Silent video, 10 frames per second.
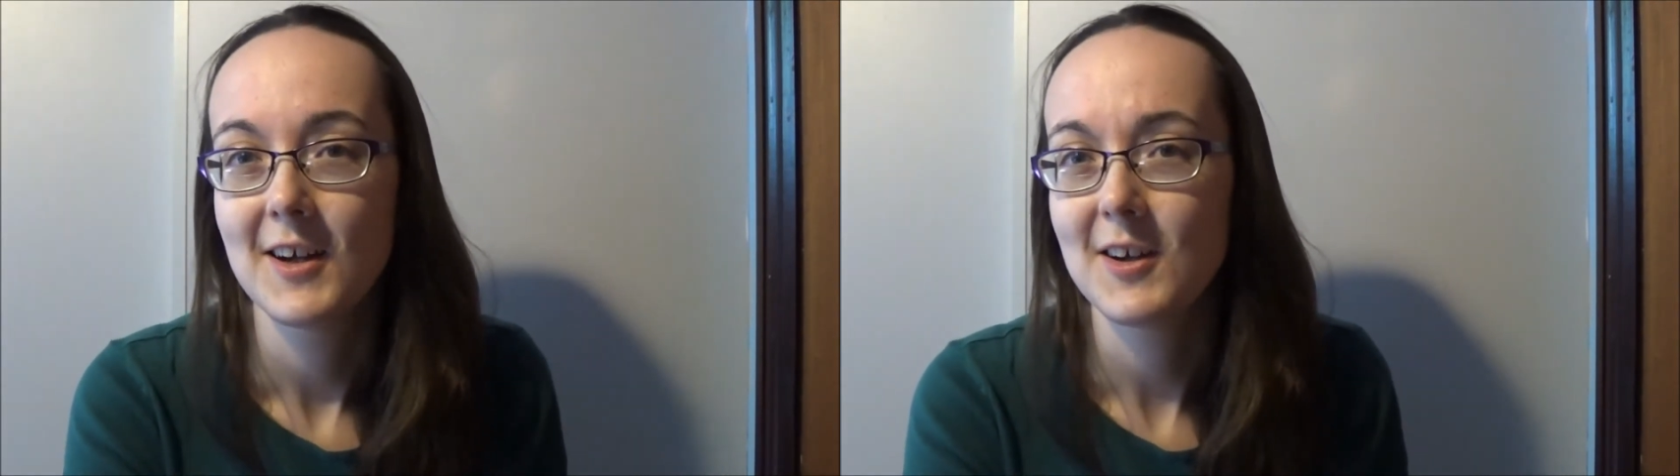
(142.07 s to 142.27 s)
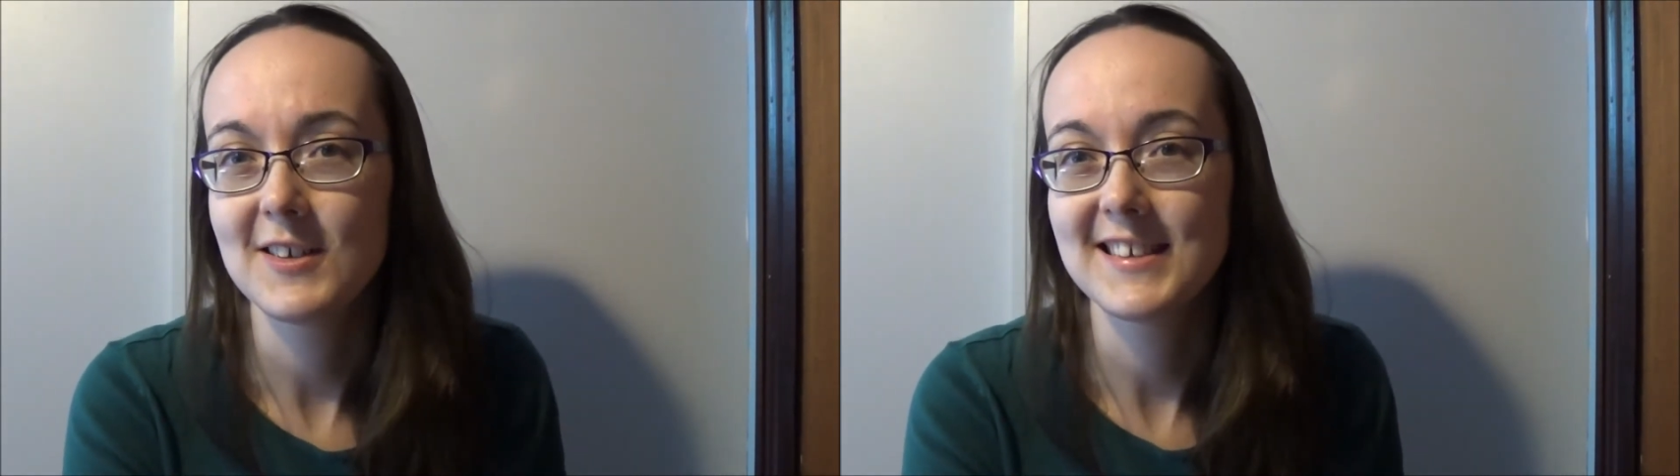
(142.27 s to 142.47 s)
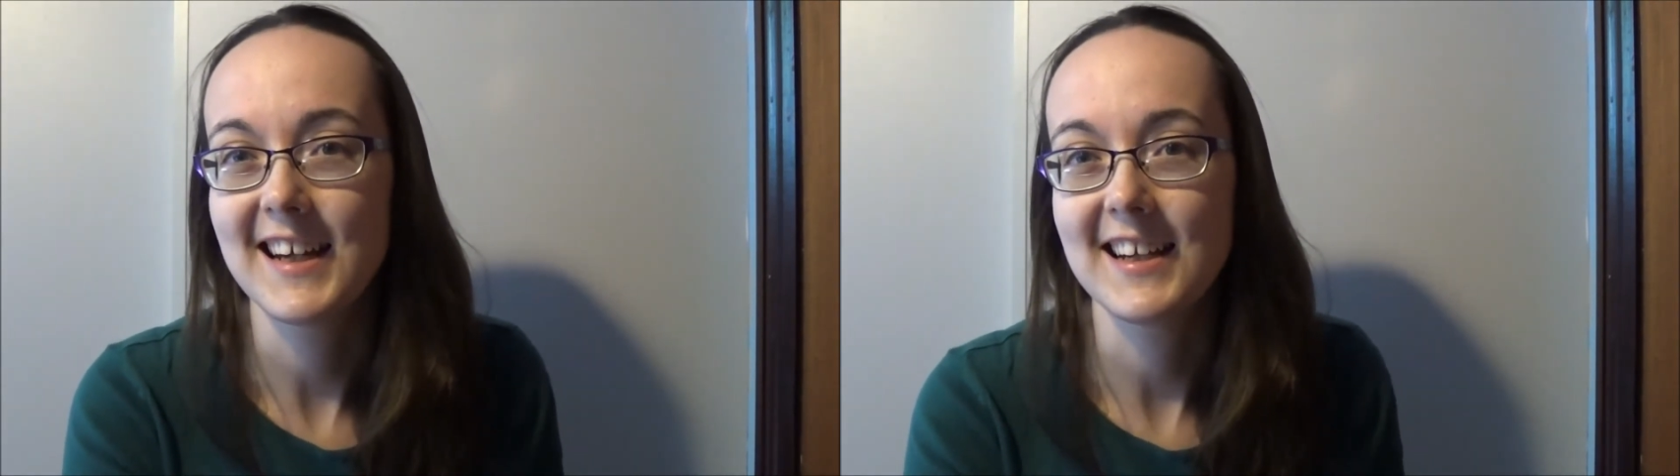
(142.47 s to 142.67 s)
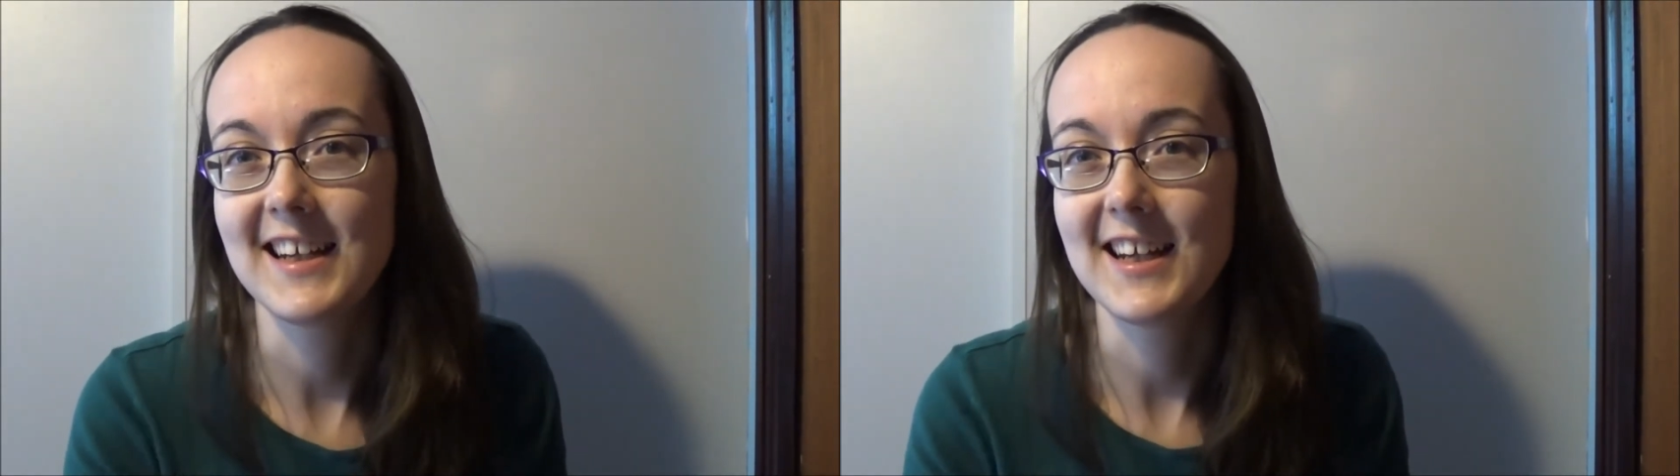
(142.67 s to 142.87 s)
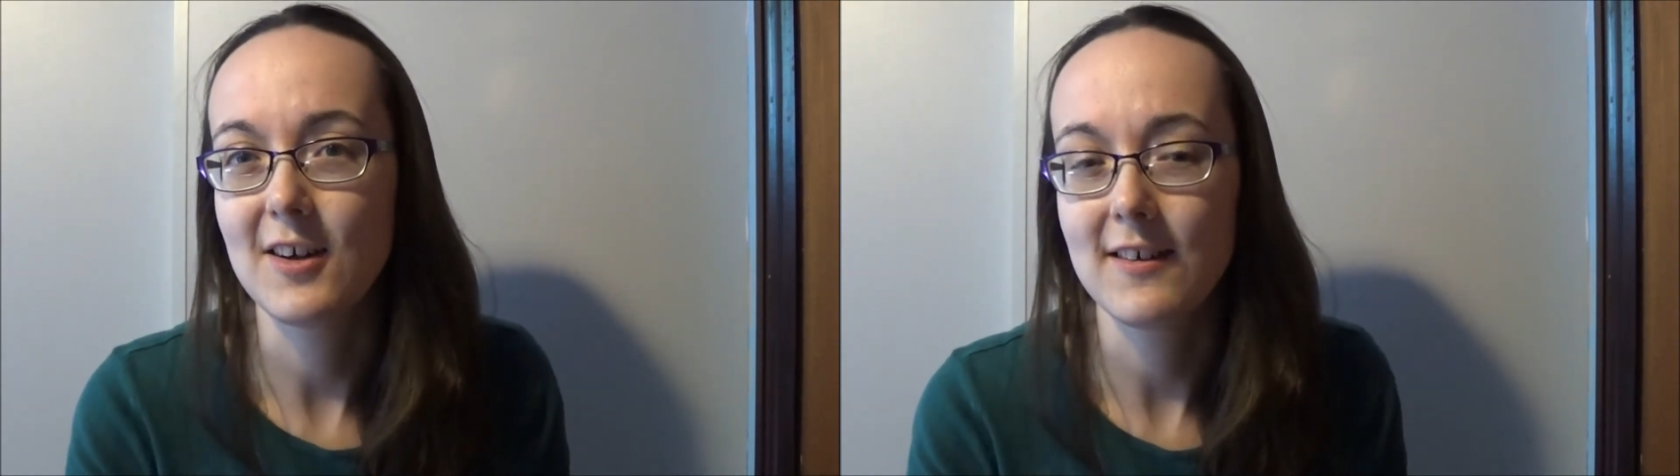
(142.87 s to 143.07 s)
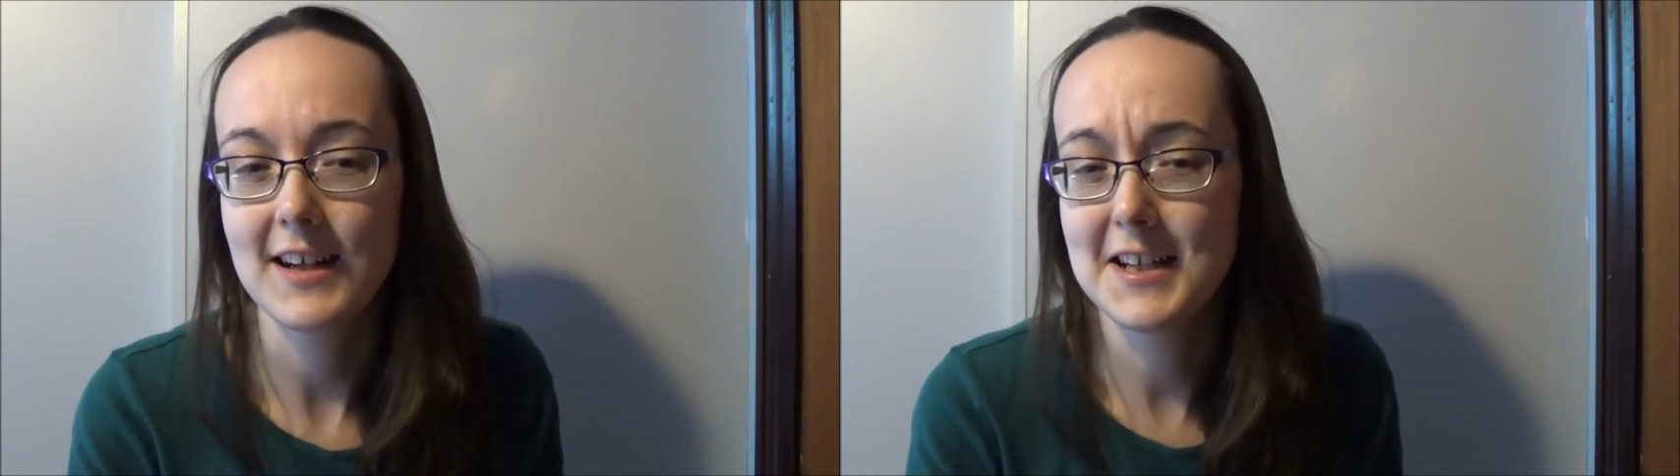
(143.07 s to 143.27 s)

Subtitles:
good technique or